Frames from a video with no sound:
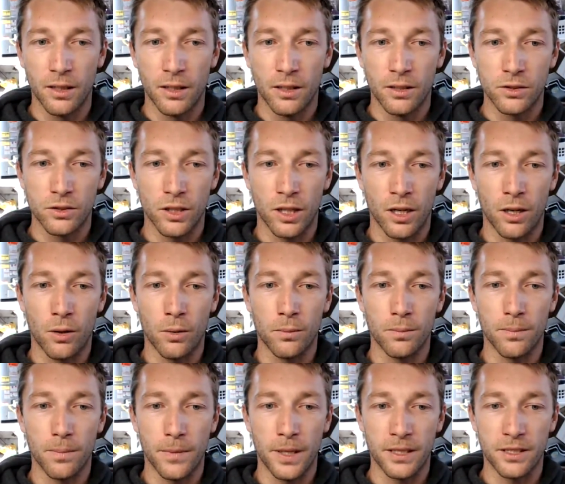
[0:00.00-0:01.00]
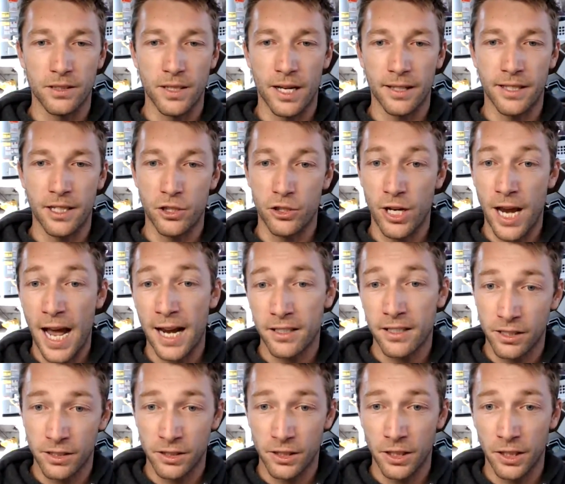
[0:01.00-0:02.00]
So it's not that Jax
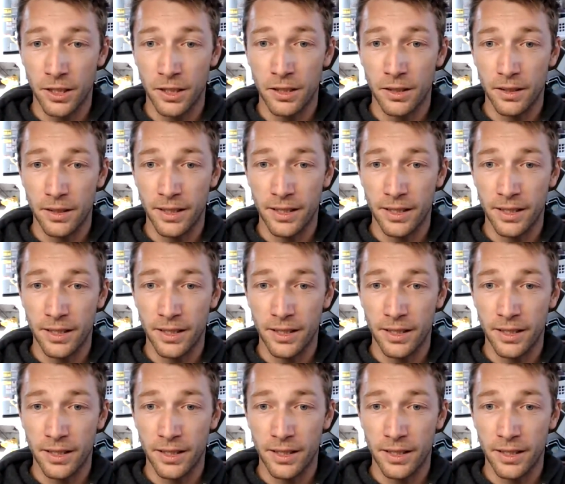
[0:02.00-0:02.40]
is good.